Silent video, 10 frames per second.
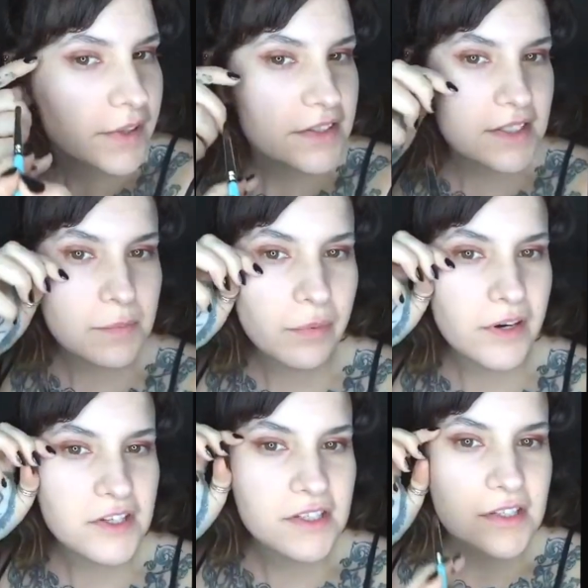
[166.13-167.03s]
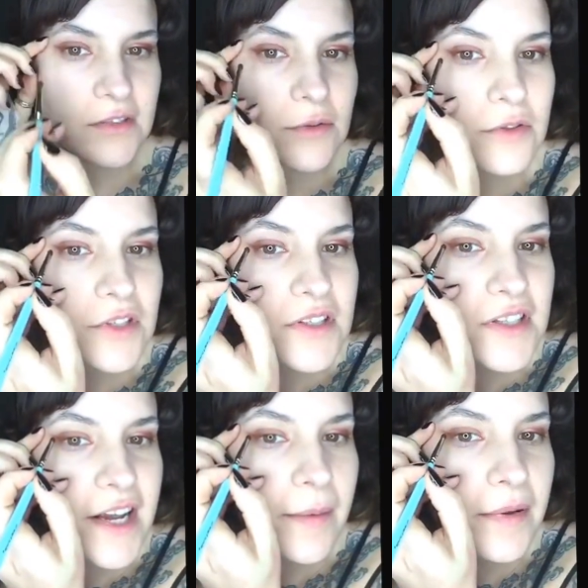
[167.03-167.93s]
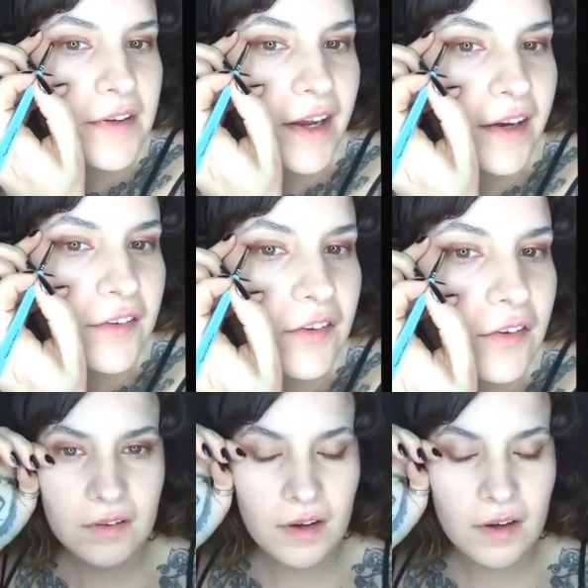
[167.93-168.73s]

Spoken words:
Because this brush has this gorgeous tapered edge,